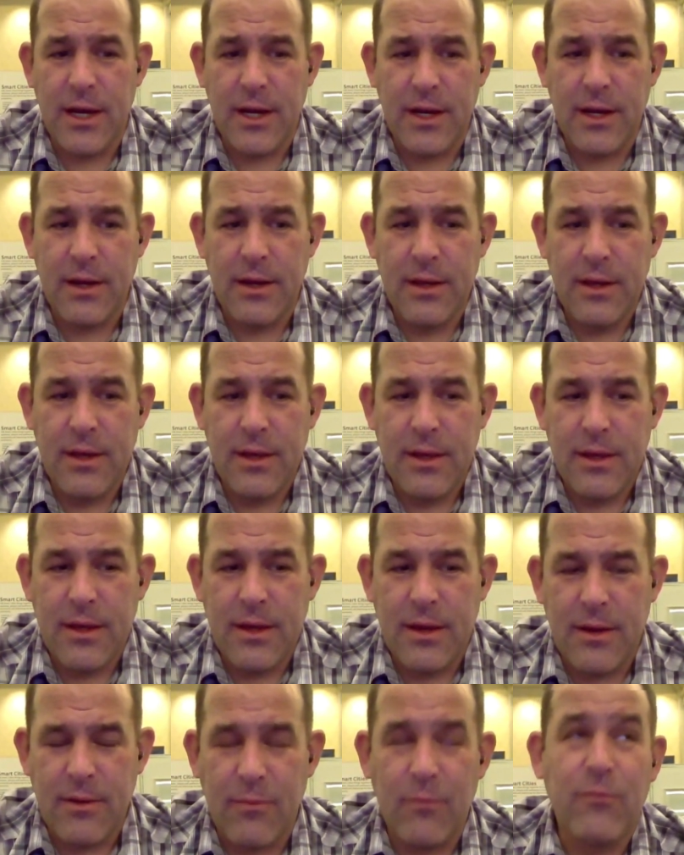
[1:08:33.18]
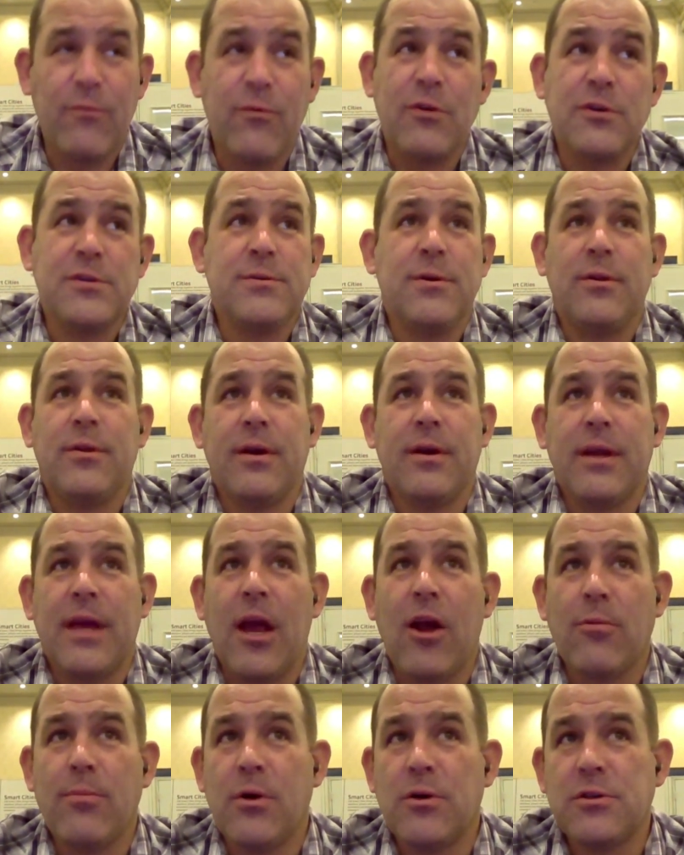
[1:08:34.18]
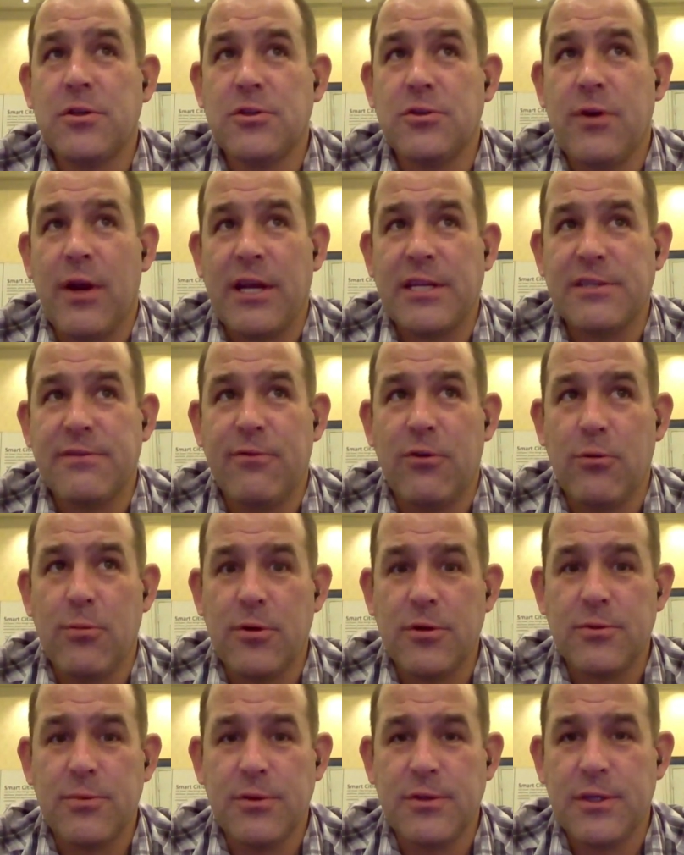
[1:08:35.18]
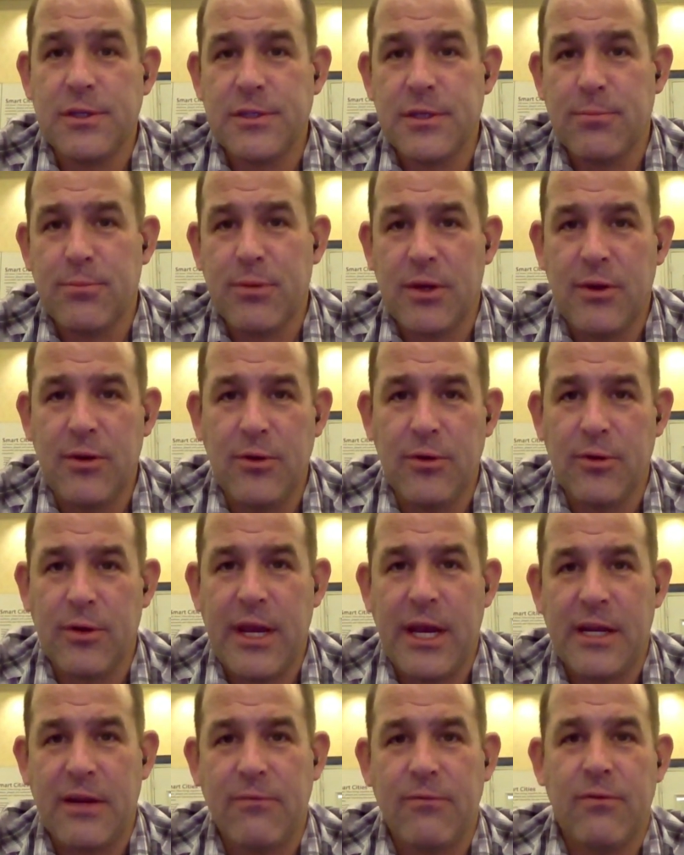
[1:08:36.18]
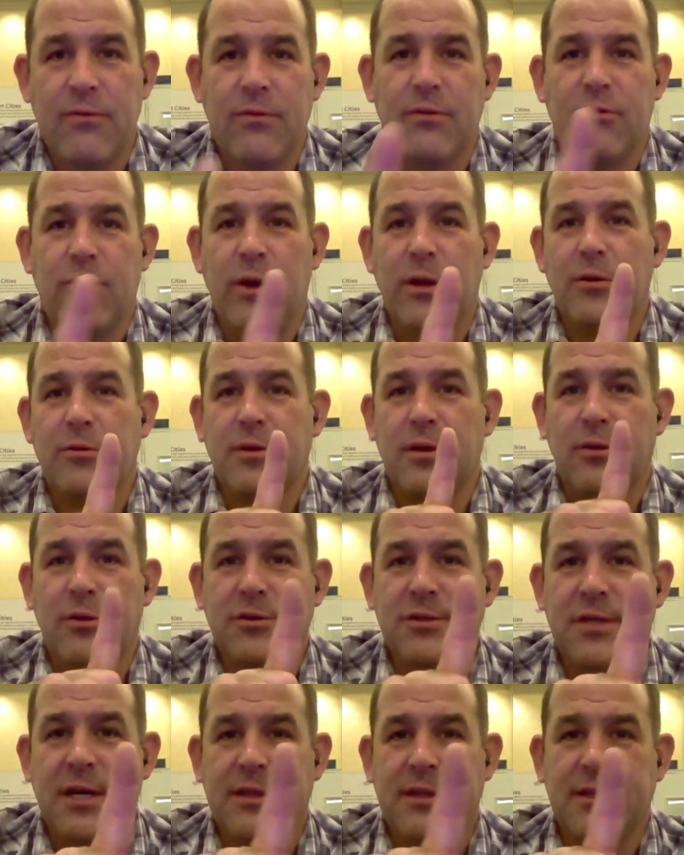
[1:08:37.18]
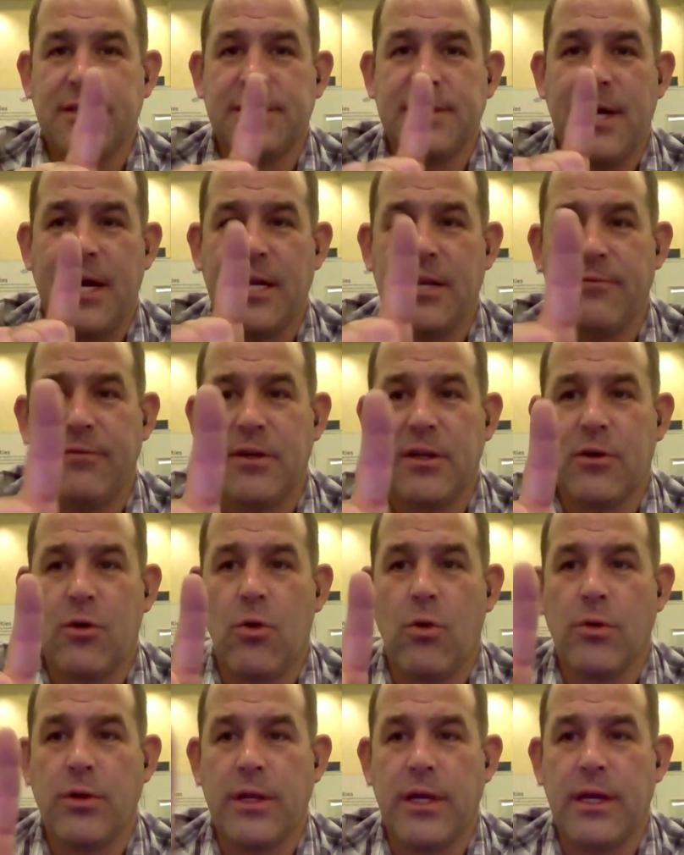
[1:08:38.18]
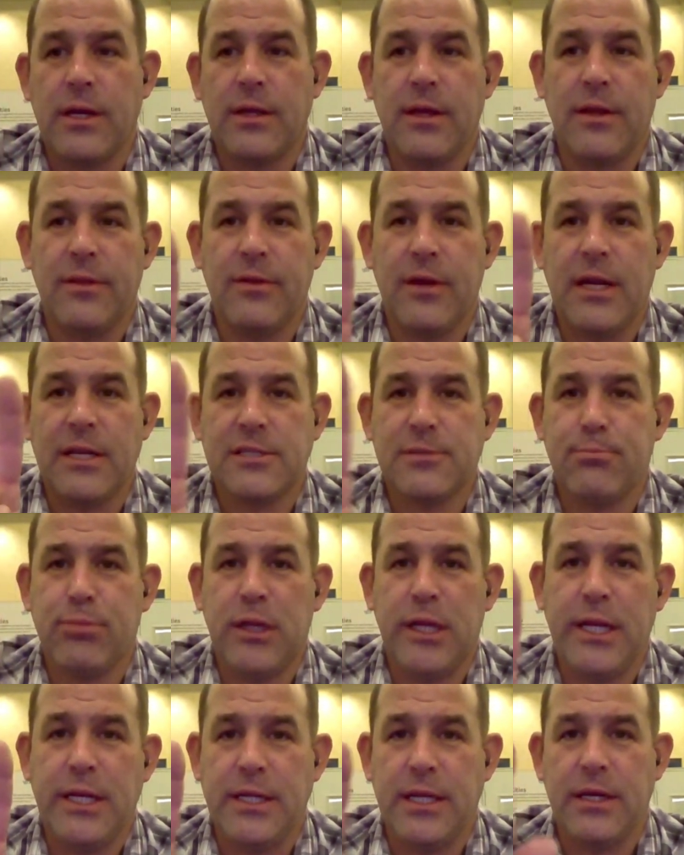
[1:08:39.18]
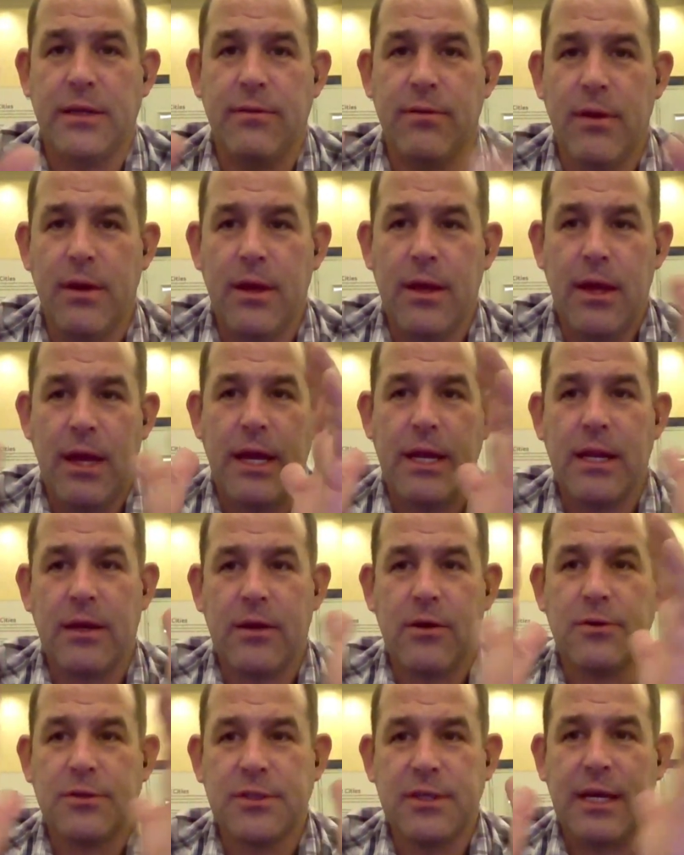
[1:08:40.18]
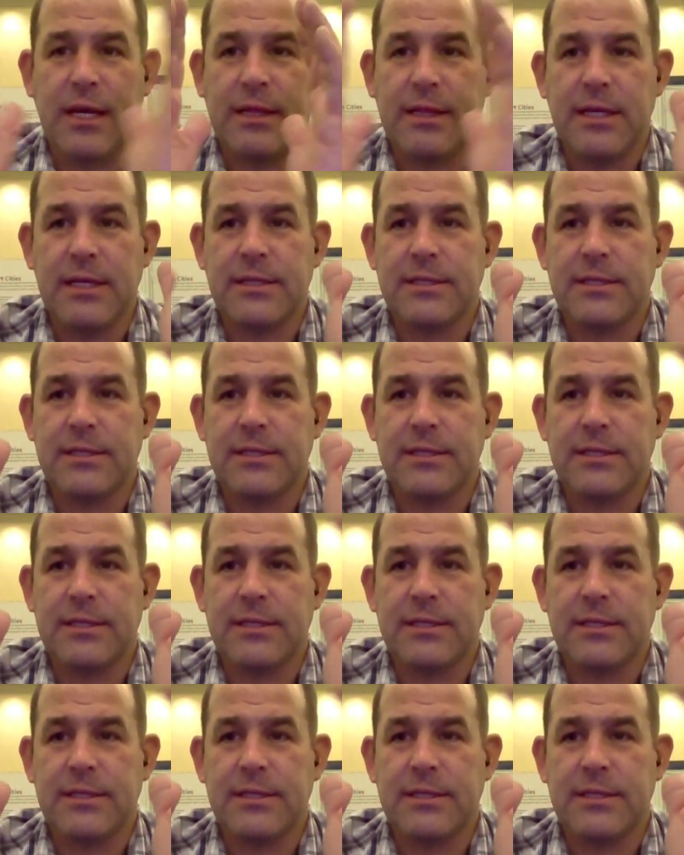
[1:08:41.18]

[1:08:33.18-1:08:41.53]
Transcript: uh, first of all, like air motion transformers, which is a peculiar kind of tweeter that looks like the side of an accordion and it's pleated and it goes like yeah.